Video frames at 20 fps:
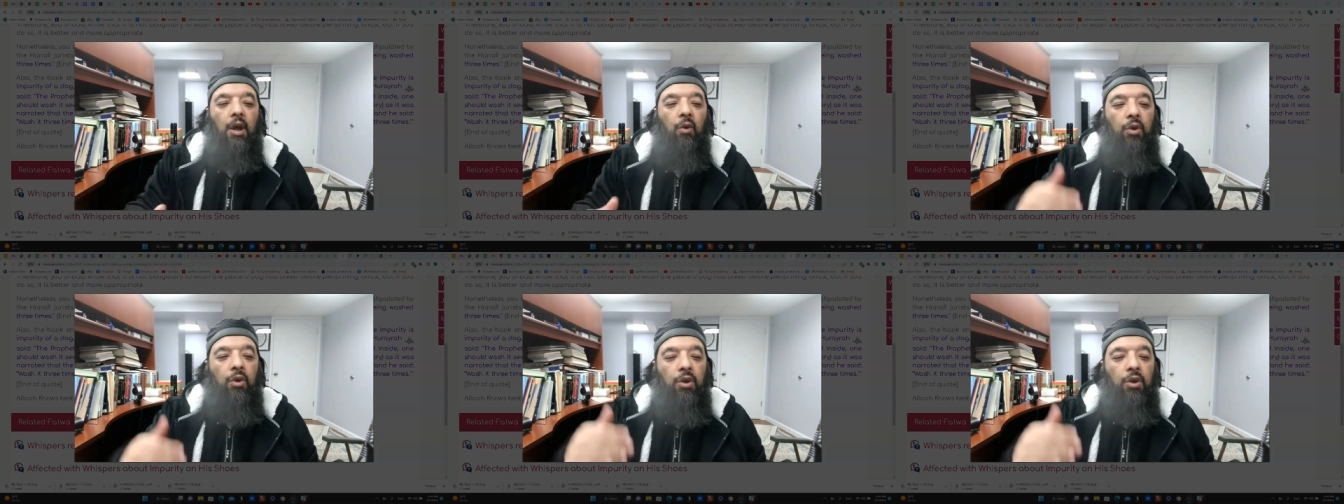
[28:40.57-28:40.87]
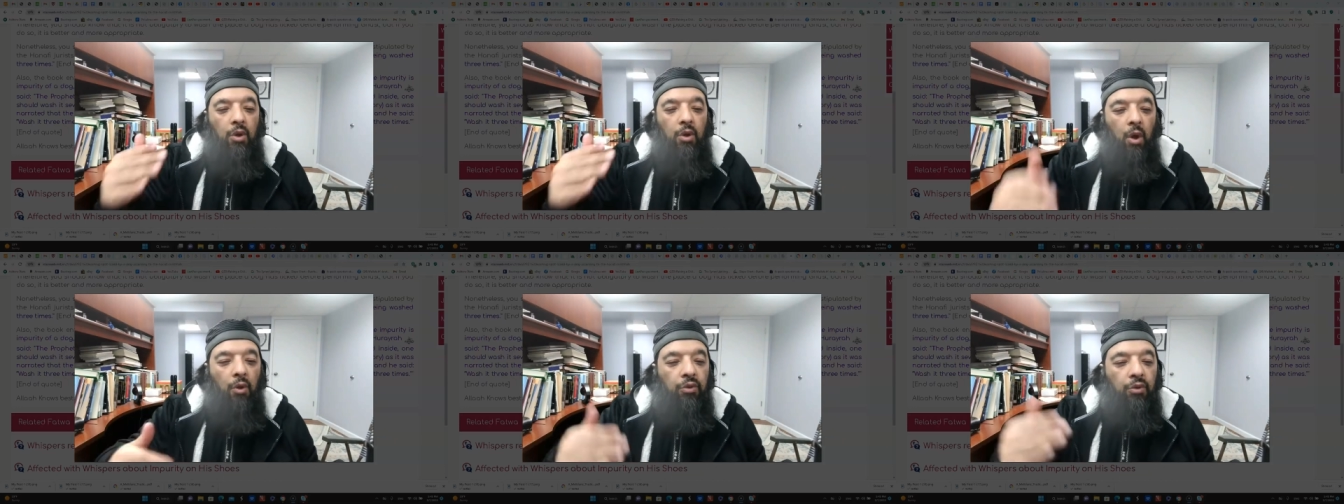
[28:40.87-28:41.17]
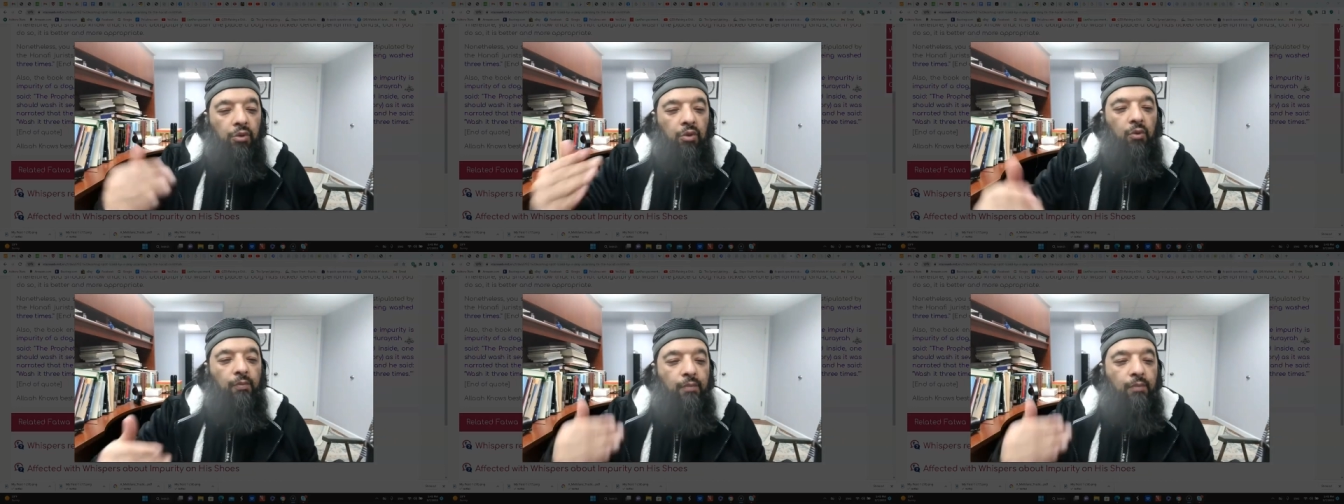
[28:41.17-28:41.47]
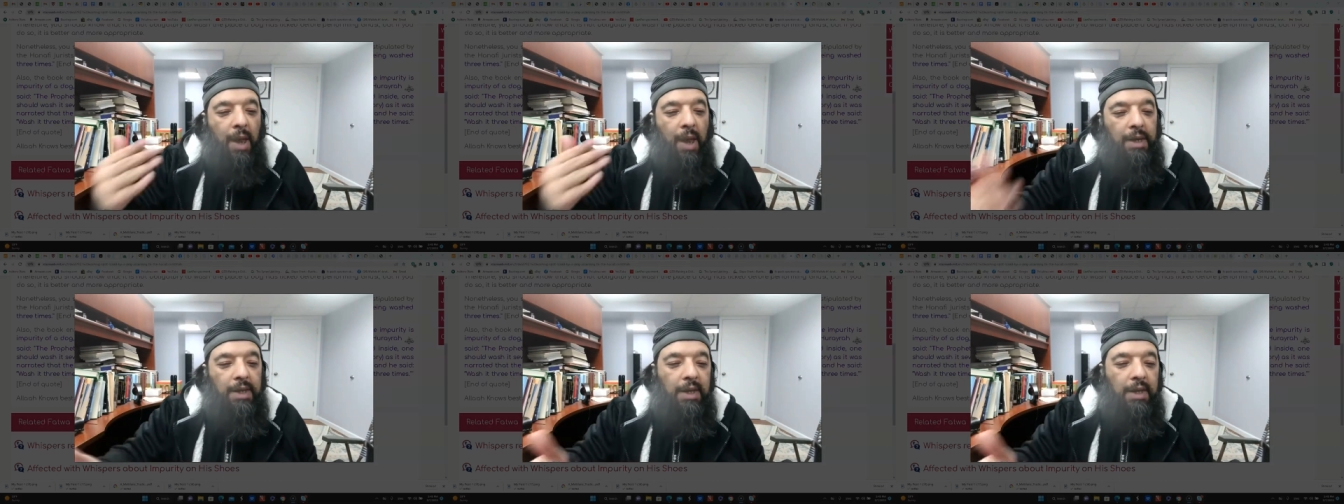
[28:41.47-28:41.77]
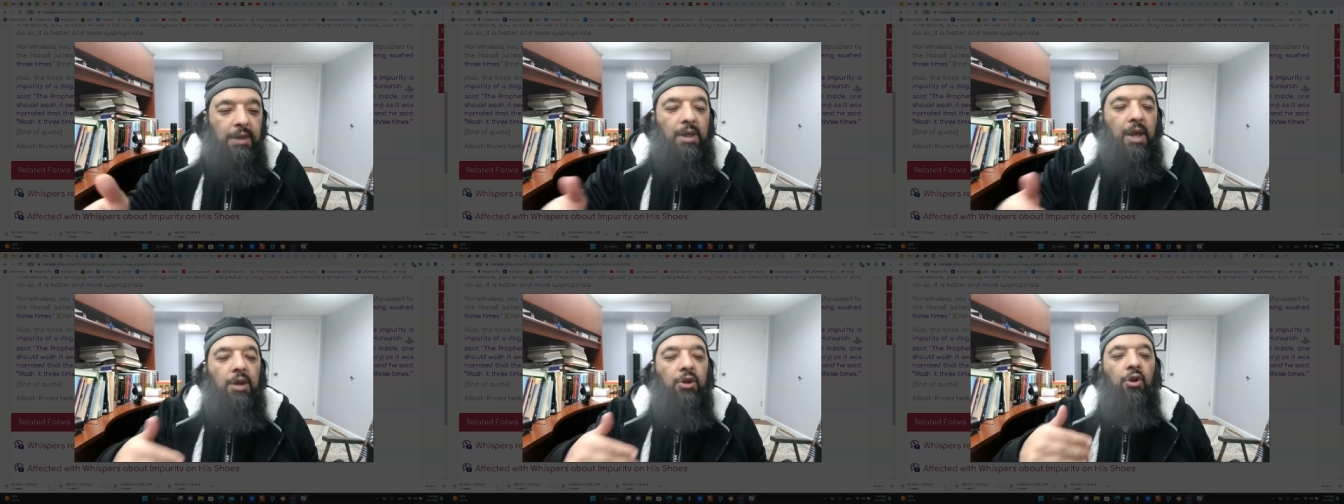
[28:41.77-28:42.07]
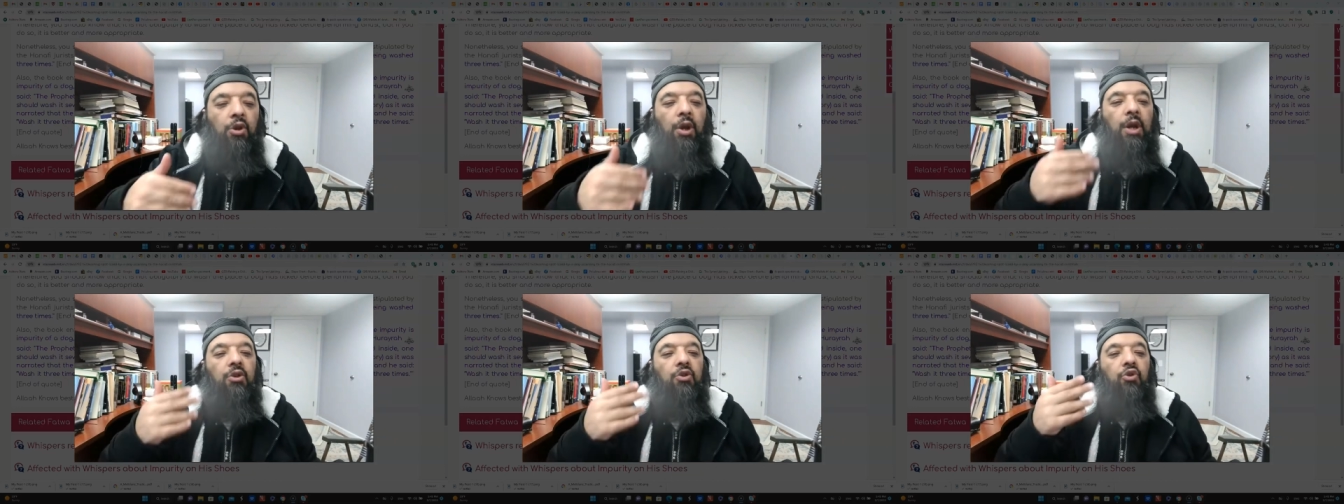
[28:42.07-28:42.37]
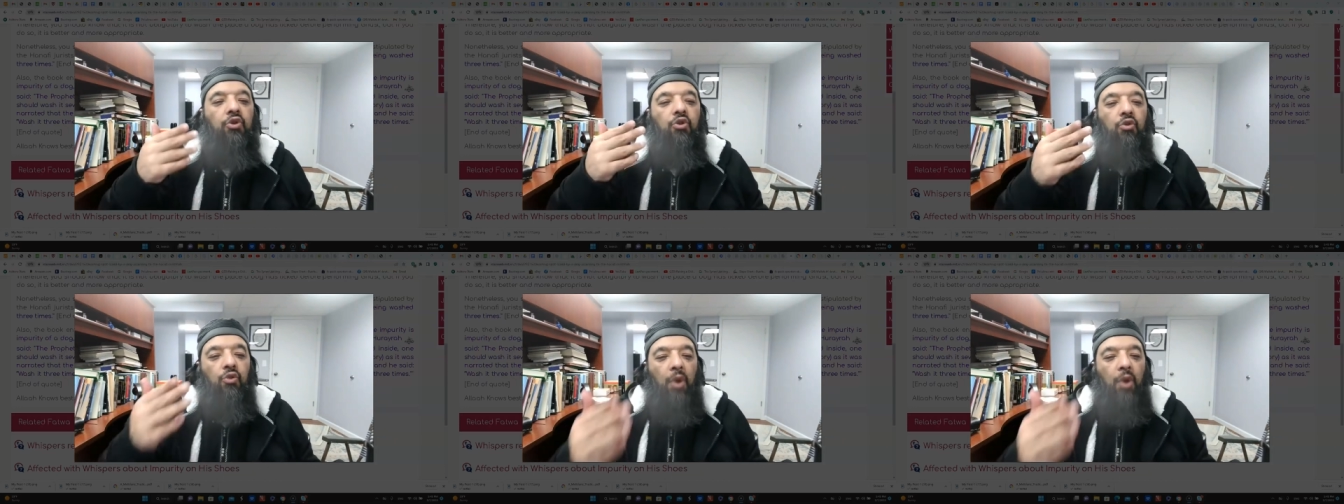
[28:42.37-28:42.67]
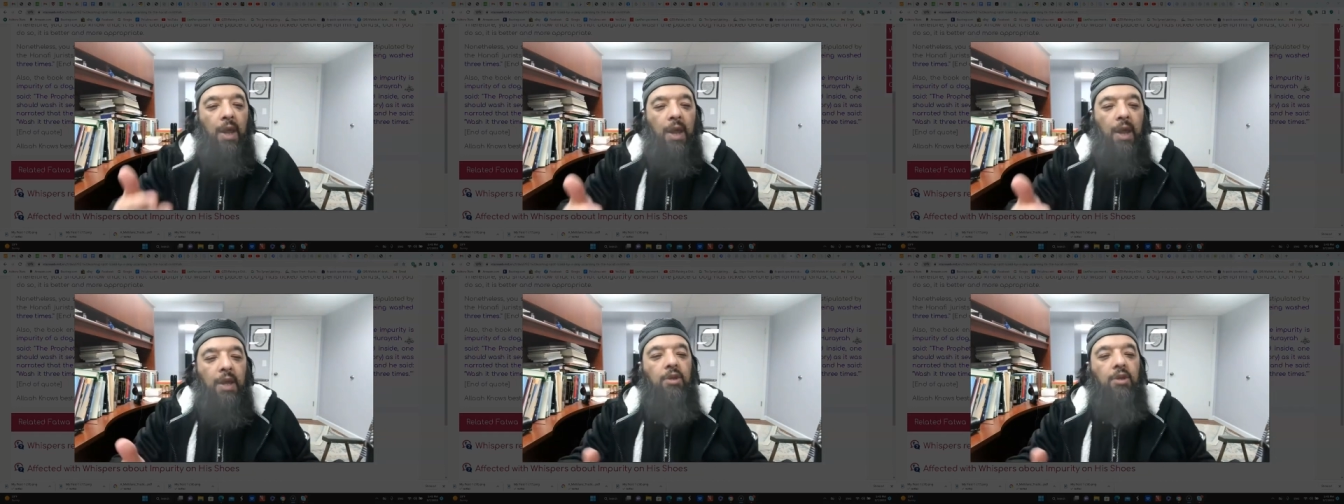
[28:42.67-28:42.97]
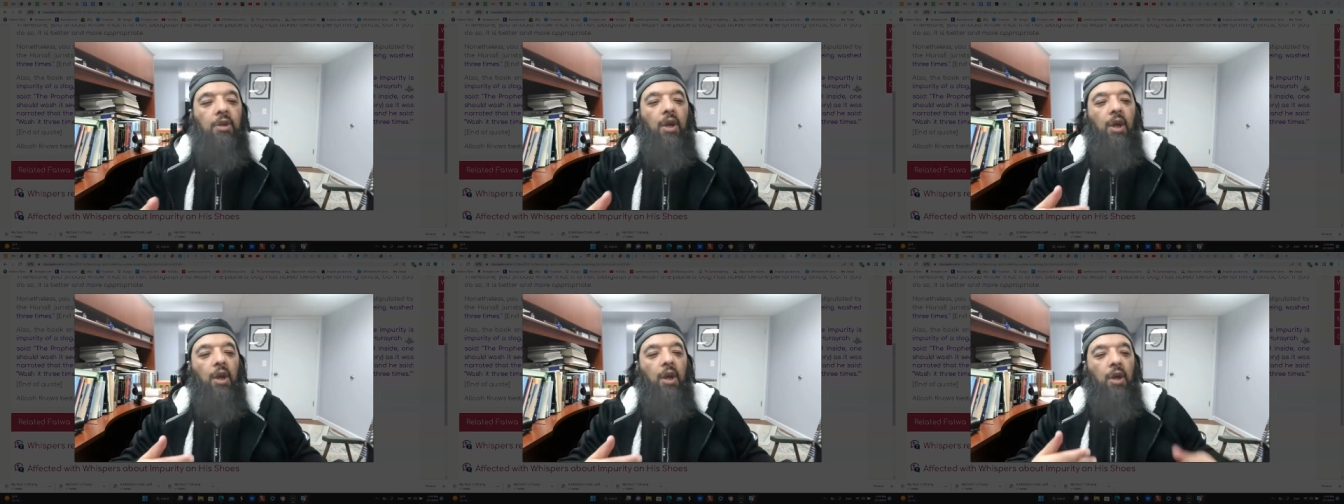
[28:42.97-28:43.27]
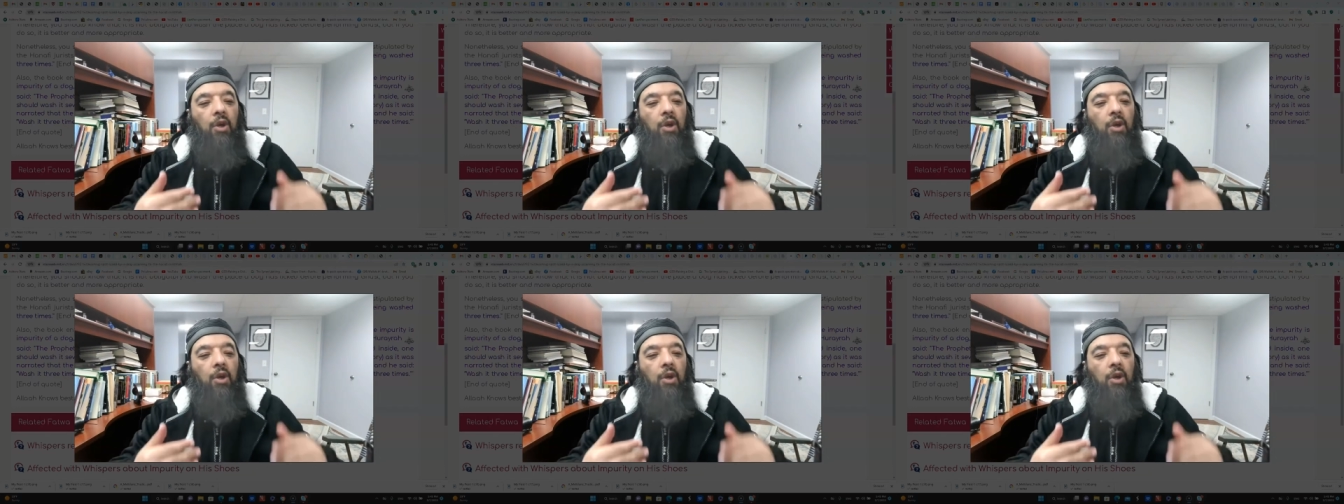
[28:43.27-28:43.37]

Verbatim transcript: When you go through many, then you get trained